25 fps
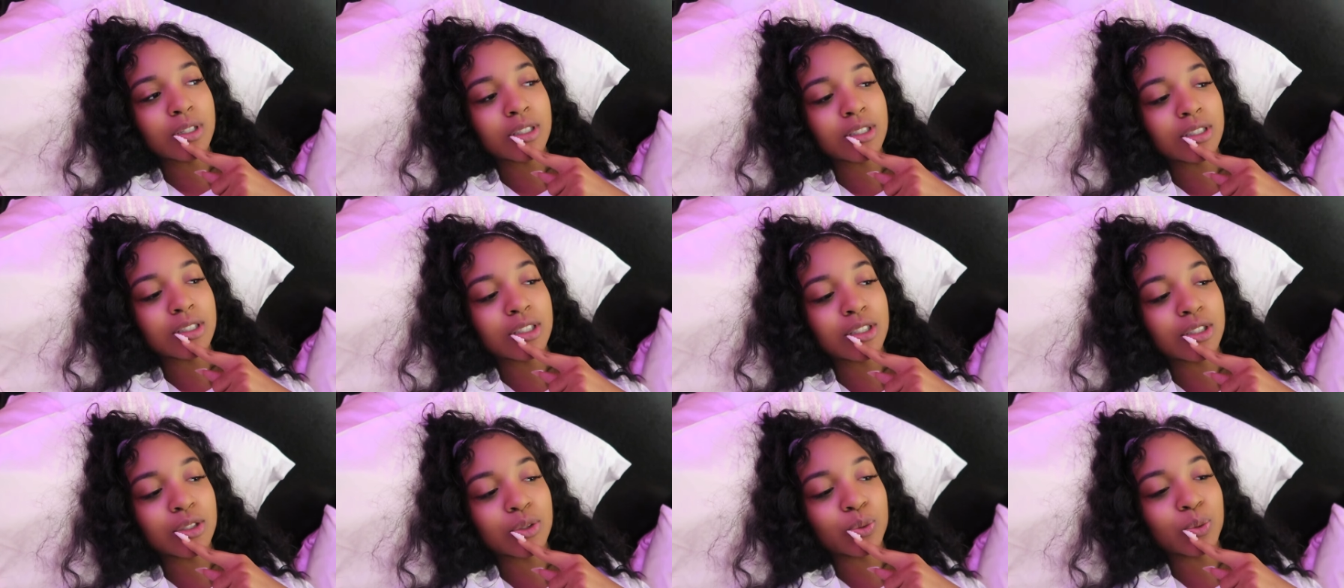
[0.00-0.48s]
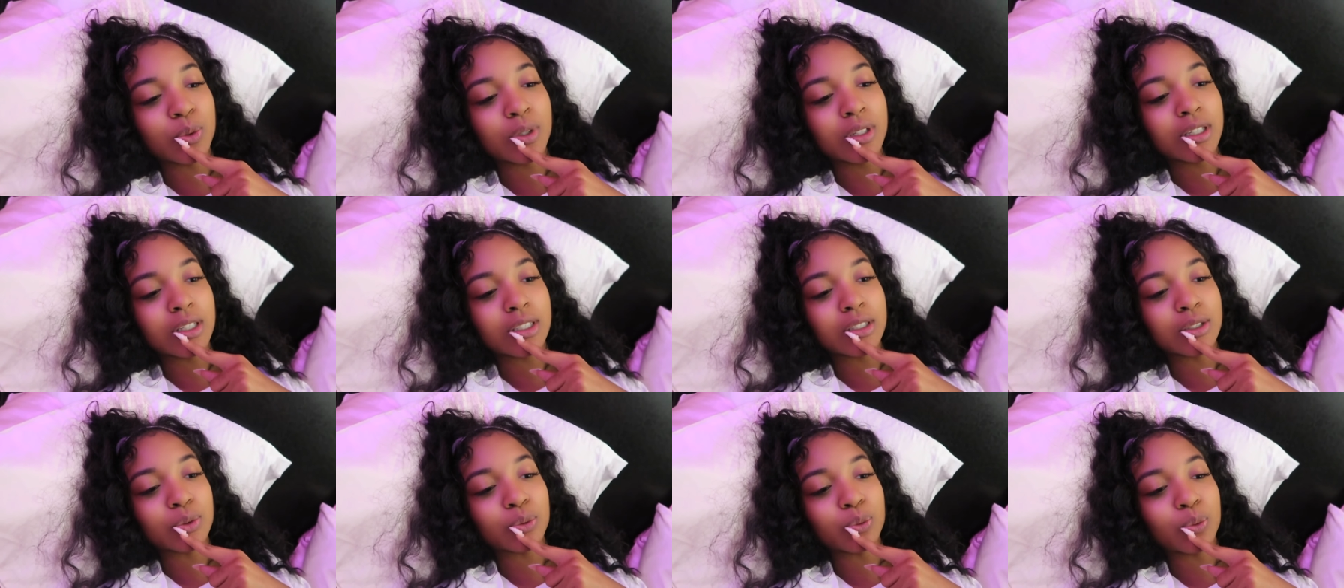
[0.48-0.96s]
as this
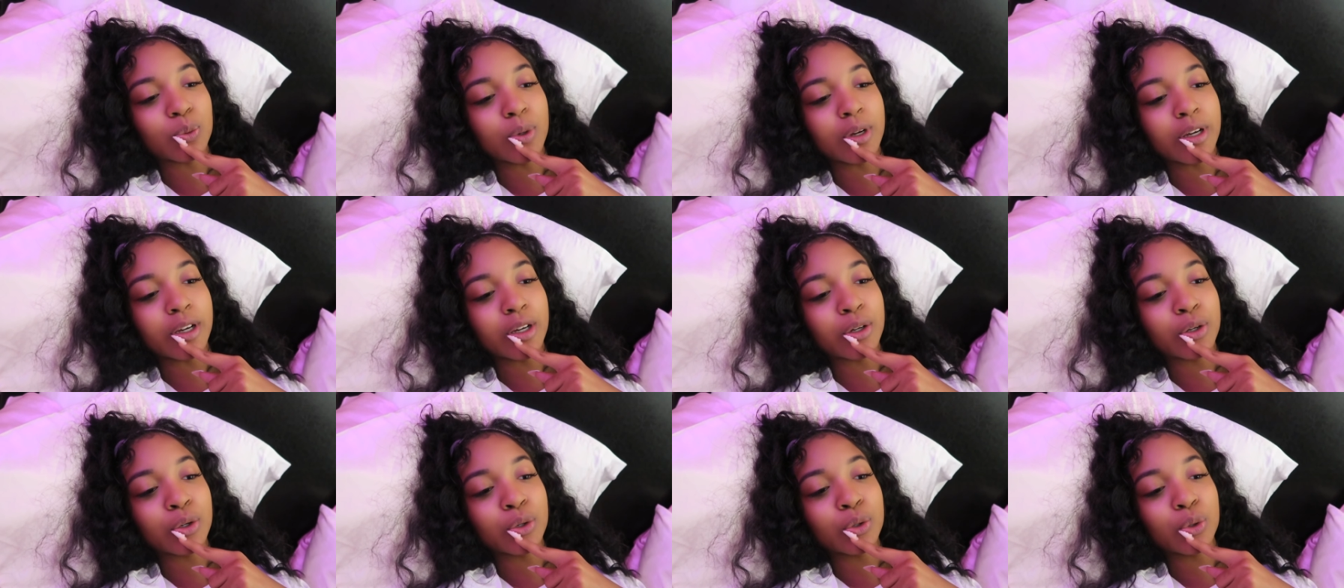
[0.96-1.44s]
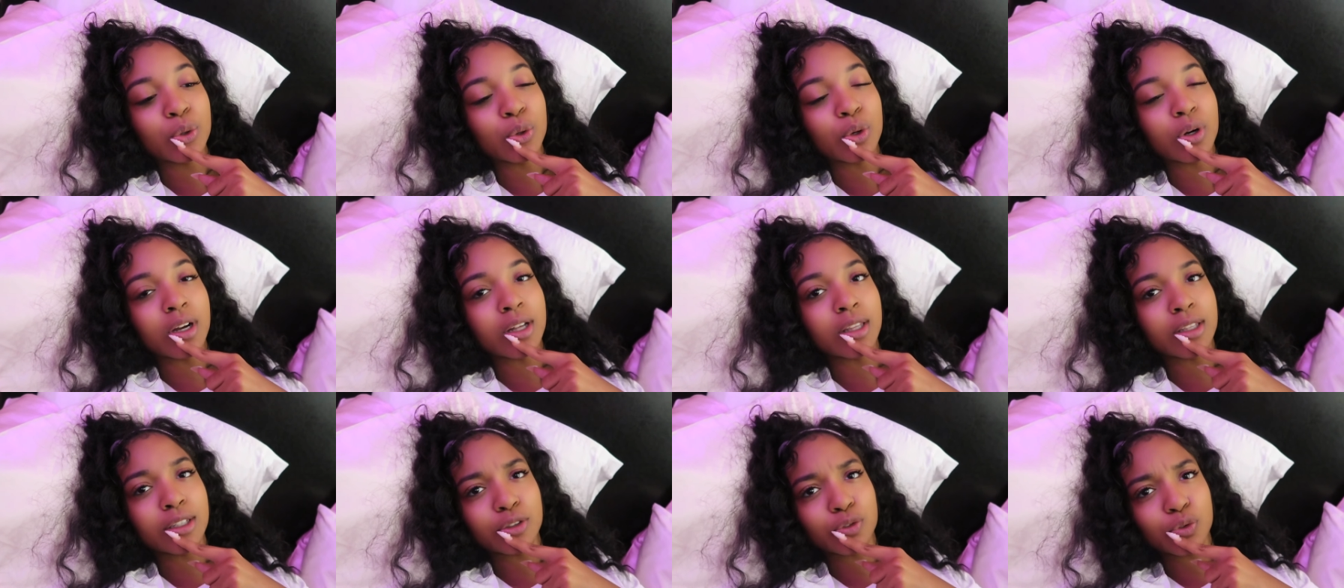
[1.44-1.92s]
week as well,
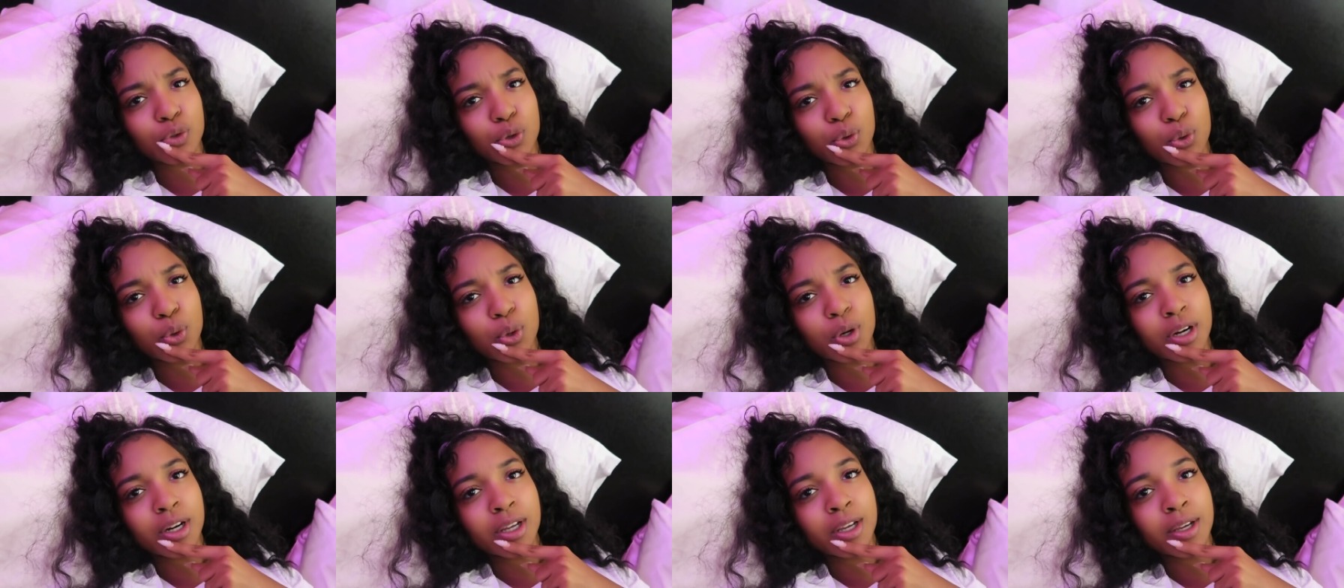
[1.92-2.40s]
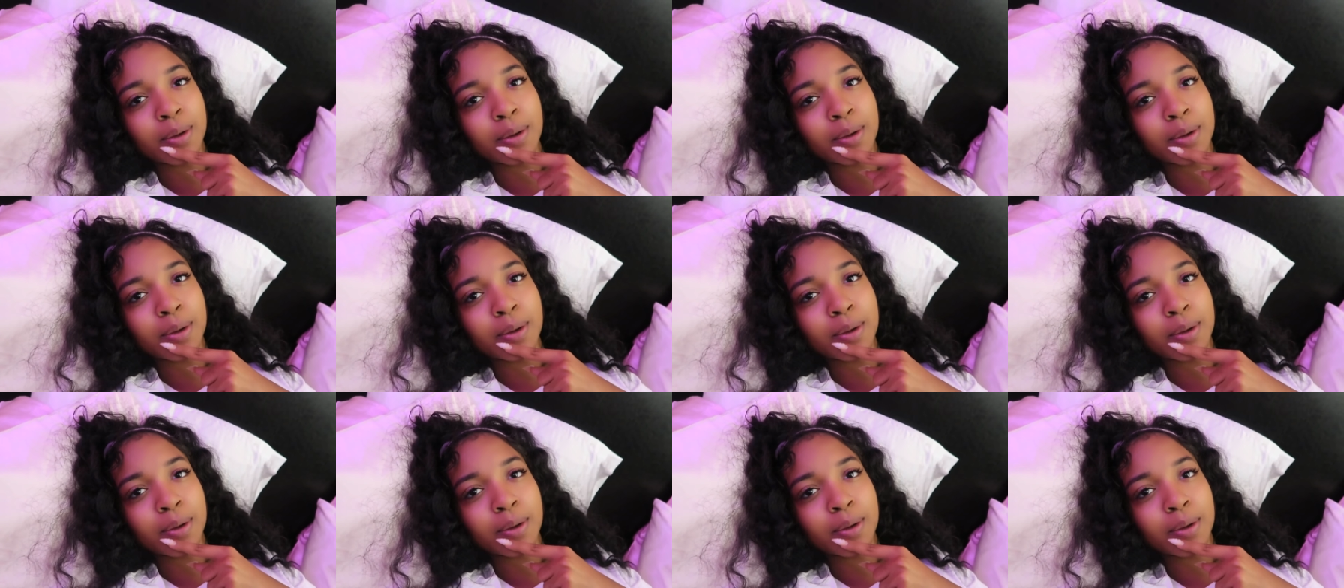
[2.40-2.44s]
or at least record